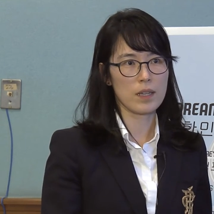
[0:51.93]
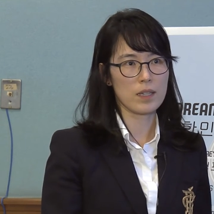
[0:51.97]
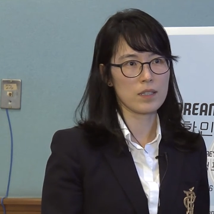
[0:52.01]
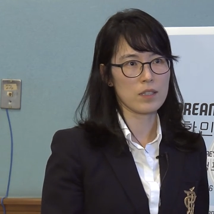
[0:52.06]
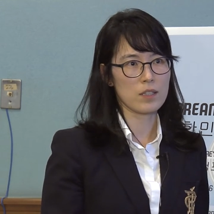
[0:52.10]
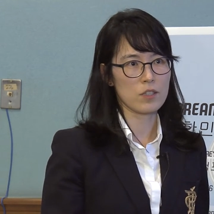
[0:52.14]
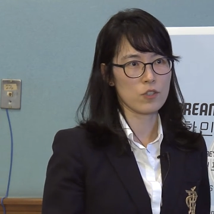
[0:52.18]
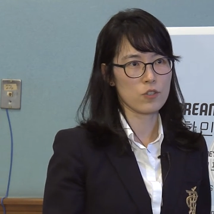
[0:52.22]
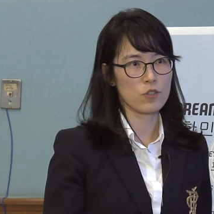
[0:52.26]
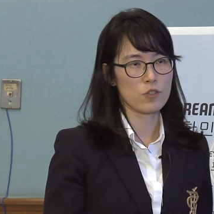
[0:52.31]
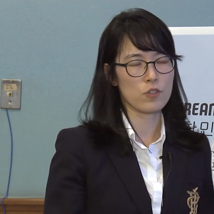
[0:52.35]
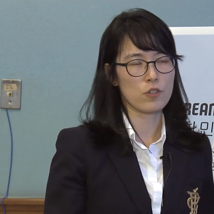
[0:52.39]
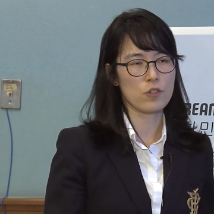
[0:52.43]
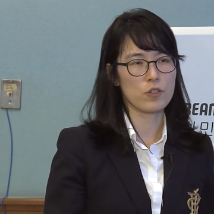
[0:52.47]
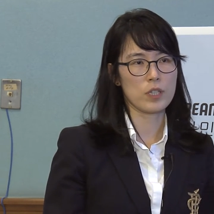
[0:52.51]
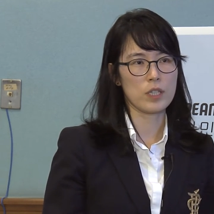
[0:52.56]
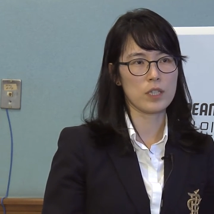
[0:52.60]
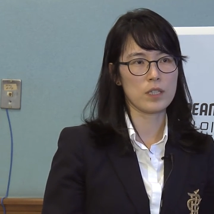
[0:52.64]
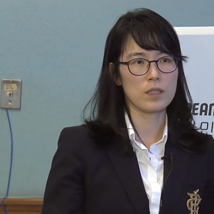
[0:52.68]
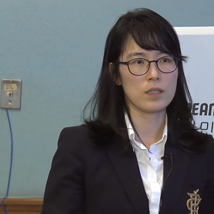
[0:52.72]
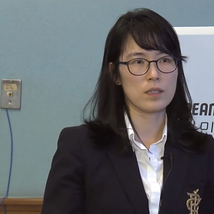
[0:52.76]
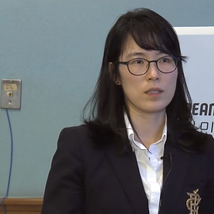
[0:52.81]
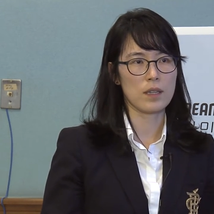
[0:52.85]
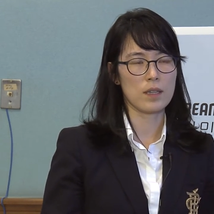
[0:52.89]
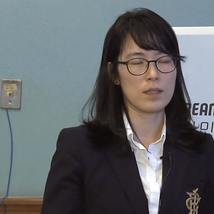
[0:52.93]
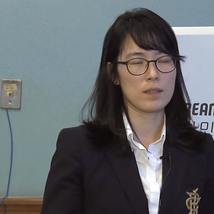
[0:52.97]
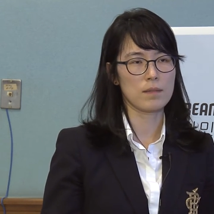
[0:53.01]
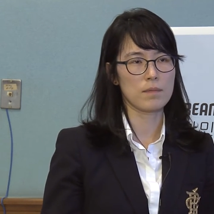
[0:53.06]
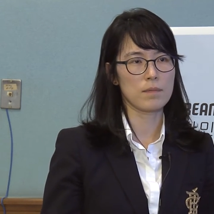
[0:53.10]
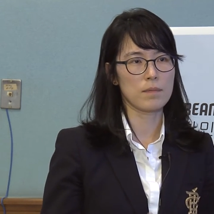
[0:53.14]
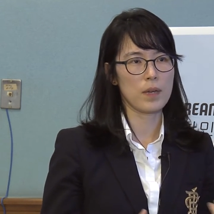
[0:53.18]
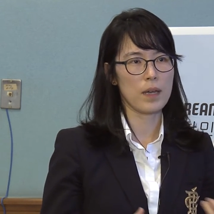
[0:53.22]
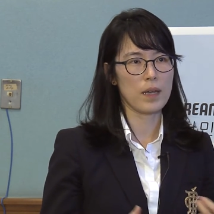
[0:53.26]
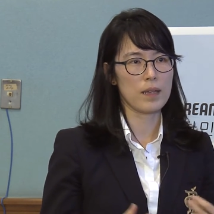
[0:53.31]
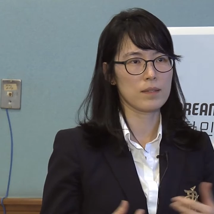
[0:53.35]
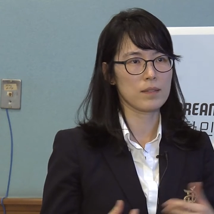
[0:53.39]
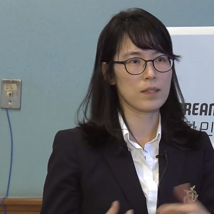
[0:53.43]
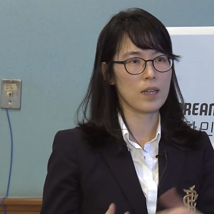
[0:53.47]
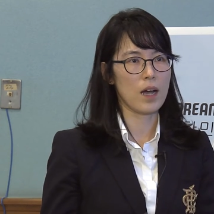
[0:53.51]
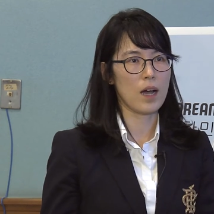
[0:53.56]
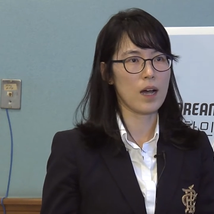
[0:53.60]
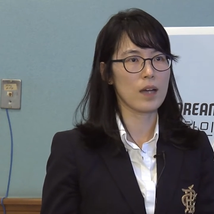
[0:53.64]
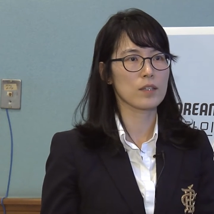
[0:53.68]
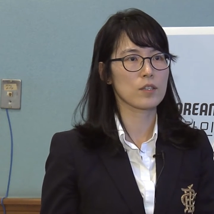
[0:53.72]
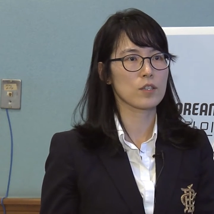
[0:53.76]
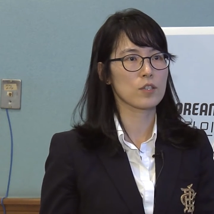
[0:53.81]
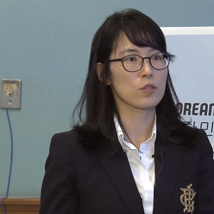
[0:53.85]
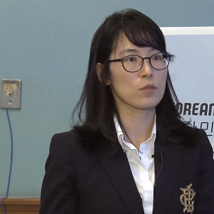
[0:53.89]
licensed attorneys and, and
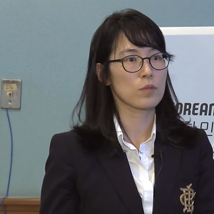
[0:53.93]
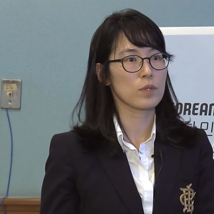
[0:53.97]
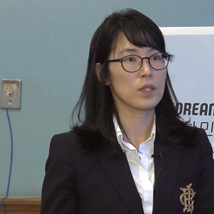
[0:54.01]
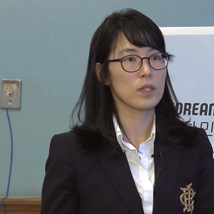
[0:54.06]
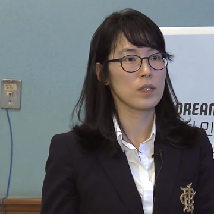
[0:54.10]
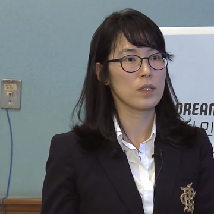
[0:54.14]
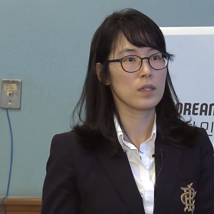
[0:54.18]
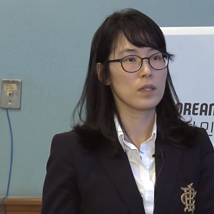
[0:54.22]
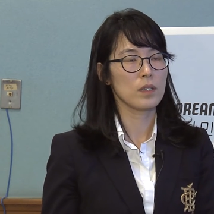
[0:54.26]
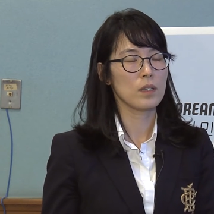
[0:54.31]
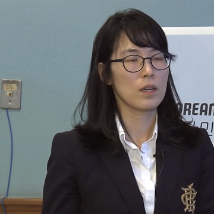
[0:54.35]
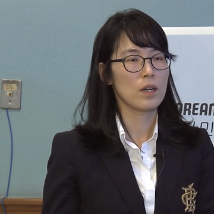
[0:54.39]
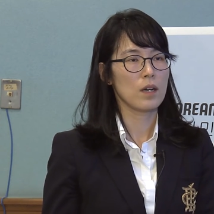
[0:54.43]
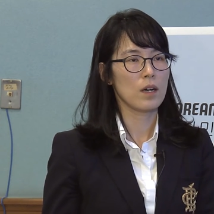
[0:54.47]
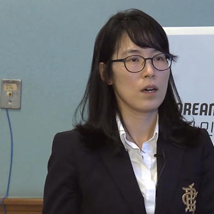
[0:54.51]
not Korean.